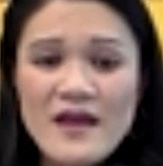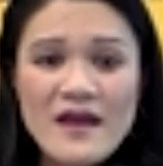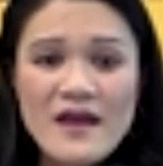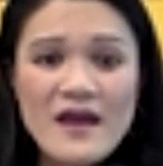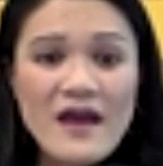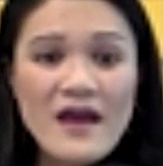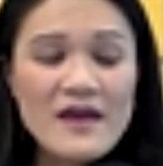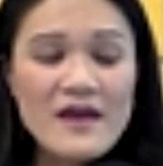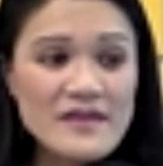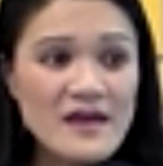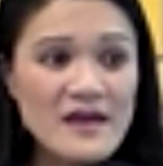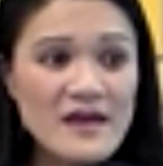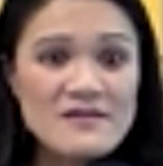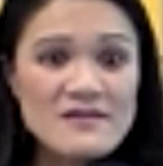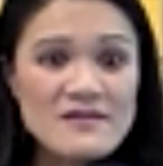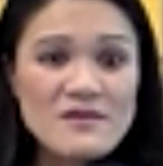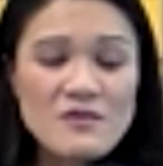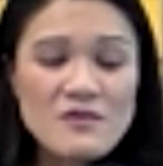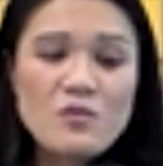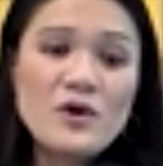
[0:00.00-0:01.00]
And
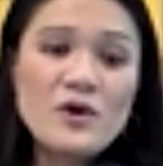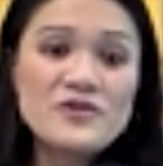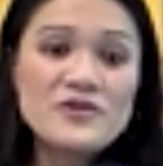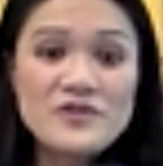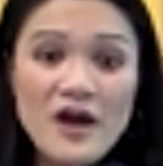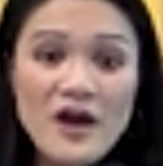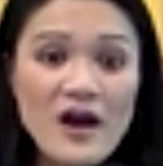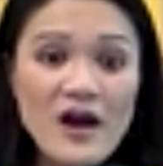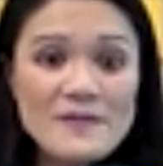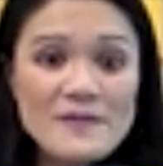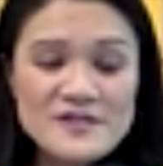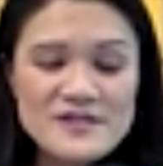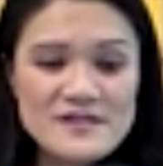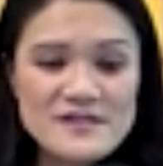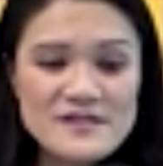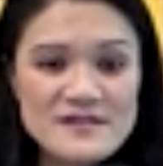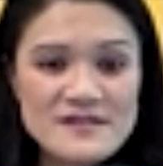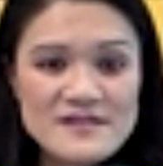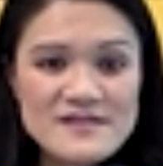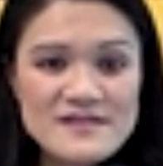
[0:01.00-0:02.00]
then what are the
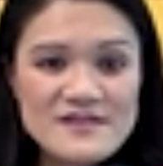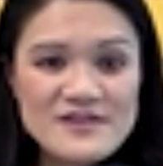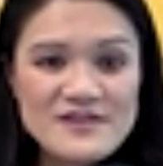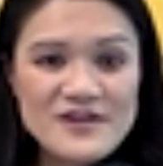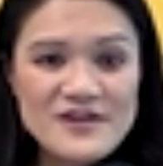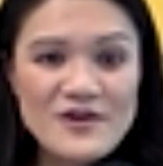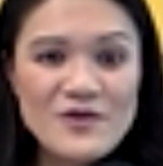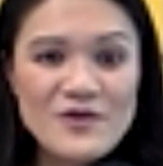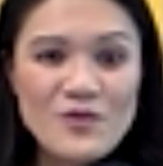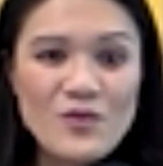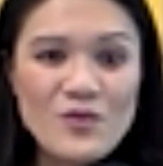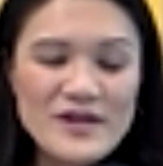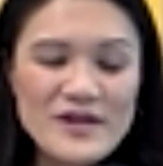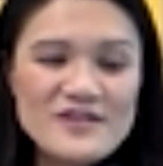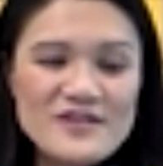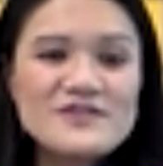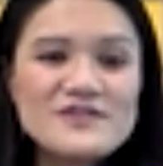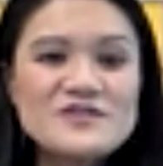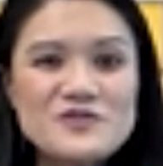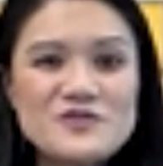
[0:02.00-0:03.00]
options? You know, what do
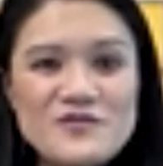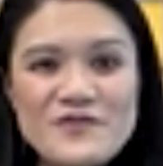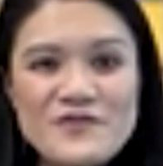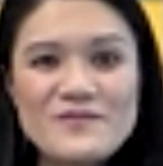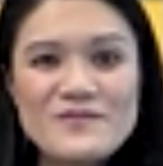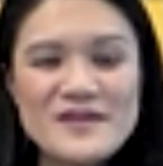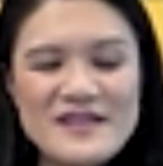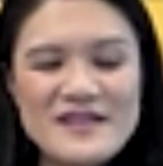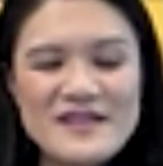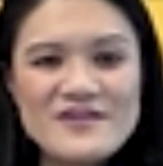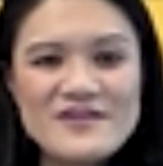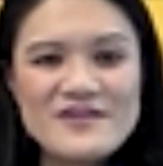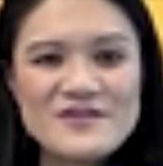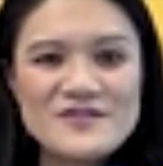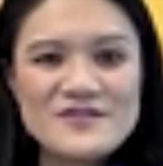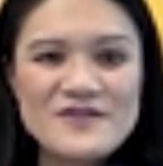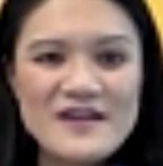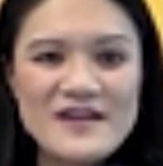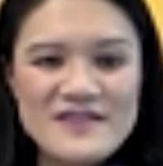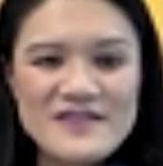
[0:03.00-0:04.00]
you do from here?
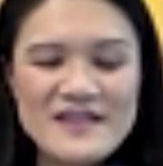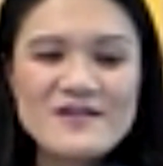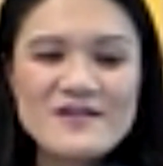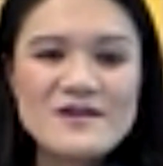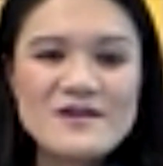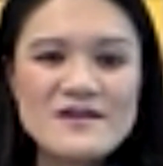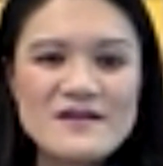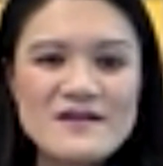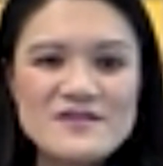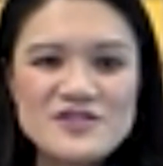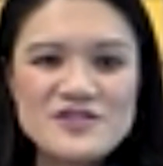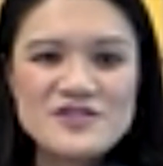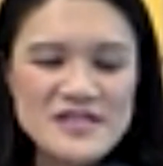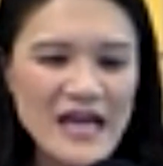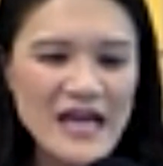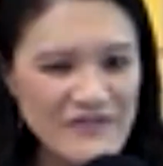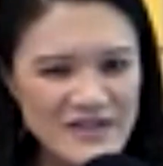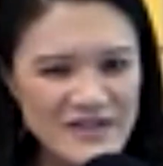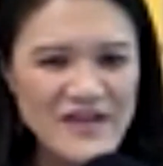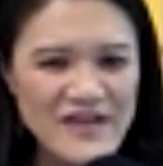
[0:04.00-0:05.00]
So I think just
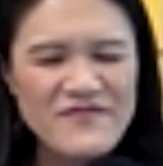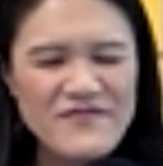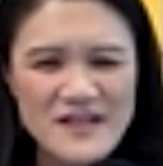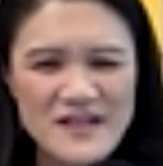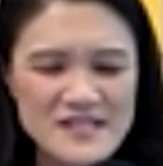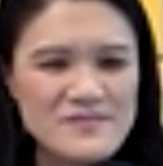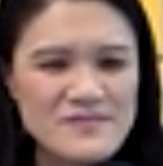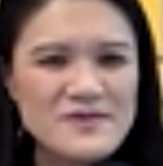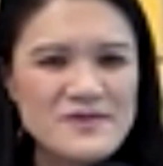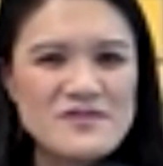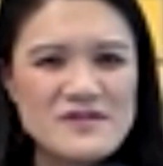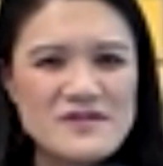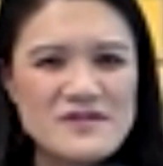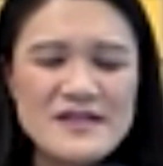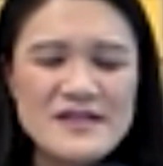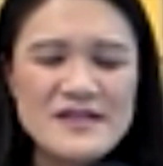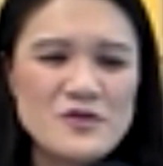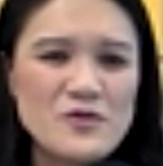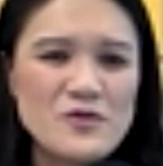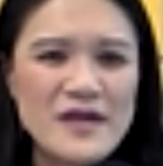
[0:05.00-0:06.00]
having that flexibility
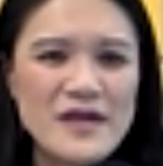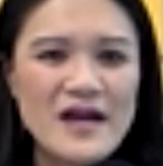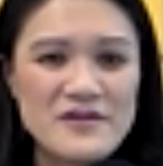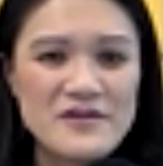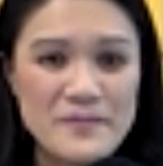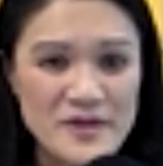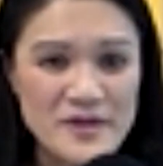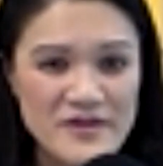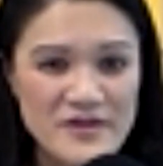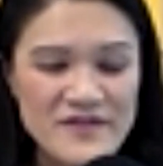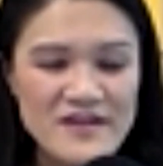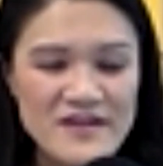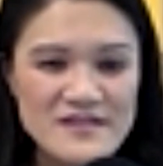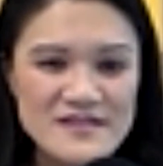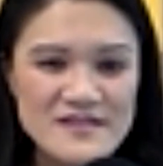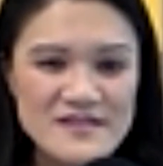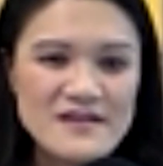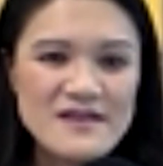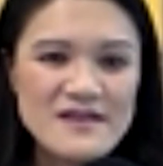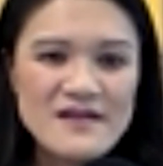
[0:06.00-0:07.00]
and knowing how to
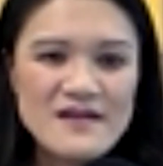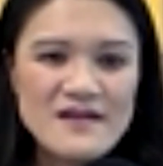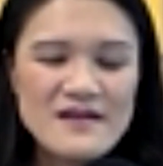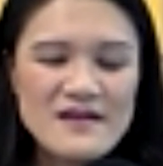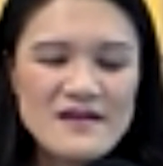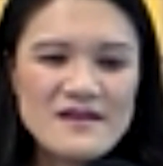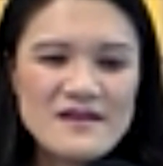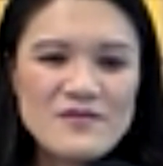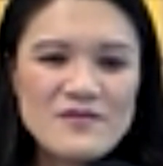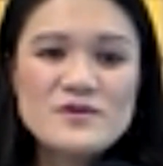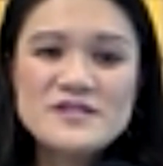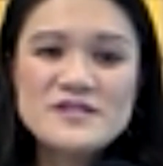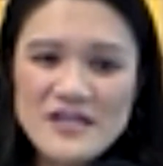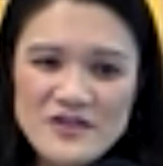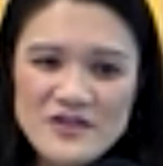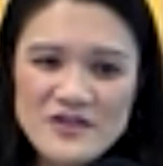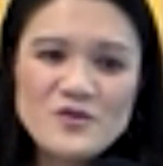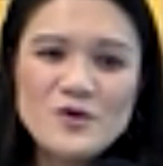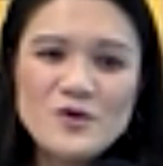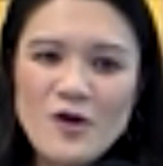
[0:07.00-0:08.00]
pivot will
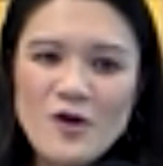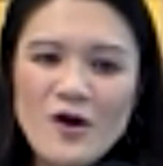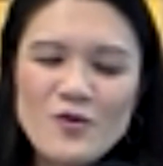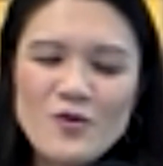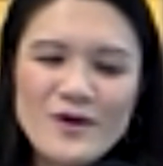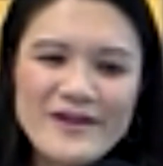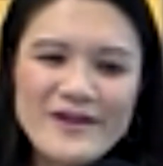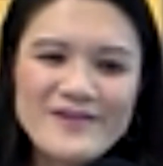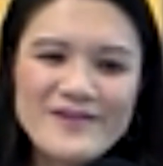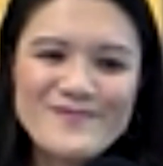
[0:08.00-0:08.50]
take you a long way.